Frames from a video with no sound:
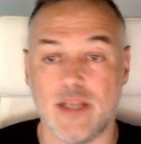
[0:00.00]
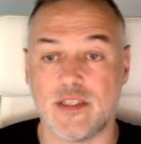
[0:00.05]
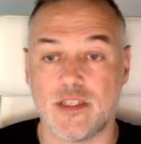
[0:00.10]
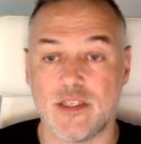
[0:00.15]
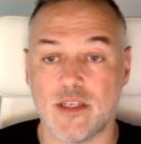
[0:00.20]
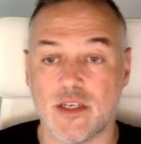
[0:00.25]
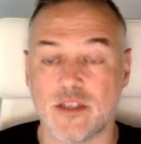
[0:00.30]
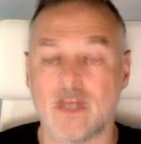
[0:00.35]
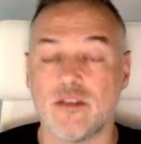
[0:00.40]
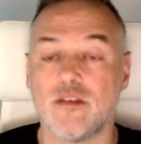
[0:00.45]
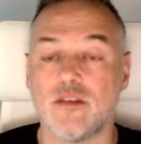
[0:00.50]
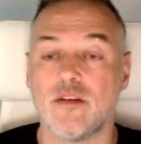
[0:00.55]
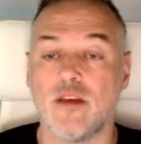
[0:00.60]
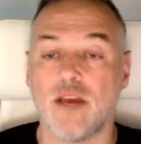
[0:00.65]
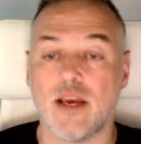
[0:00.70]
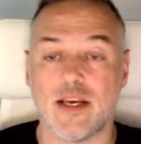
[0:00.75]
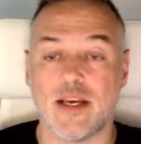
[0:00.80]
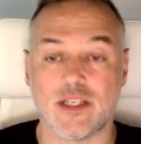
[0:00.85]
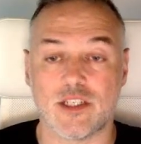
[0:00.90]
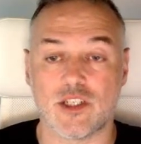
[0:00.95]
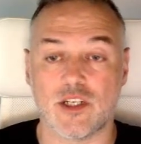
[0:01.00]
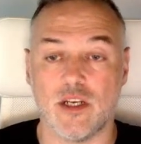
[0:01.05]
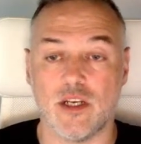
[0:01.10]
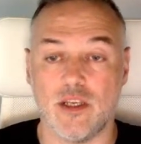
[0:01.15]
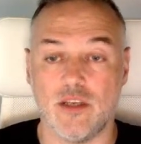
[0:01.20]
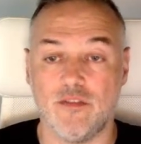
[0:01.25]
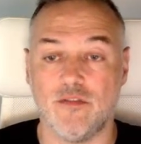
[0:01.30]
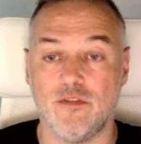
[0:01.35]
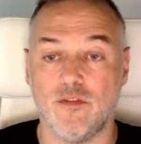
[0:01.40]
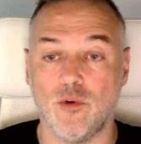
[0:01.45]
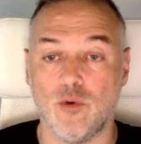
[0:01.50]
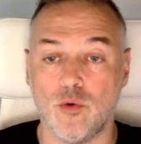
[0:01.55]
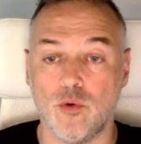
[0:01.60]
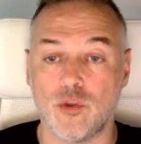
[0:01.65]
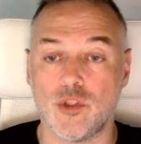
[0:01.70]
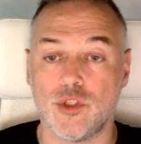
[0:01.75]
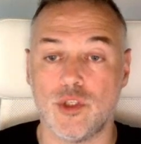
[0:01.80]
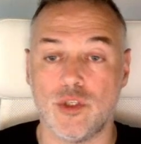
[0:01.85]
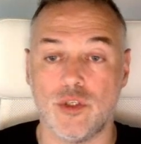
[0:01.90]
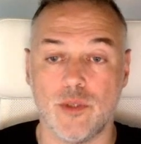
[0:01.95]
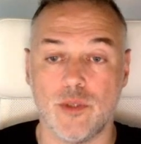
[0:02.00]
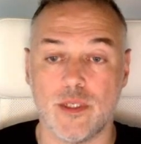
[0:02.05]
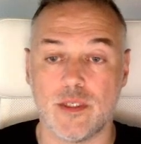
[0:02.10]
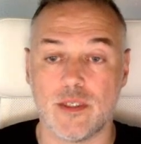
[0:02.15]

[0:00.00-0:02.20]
It doesn't actually force you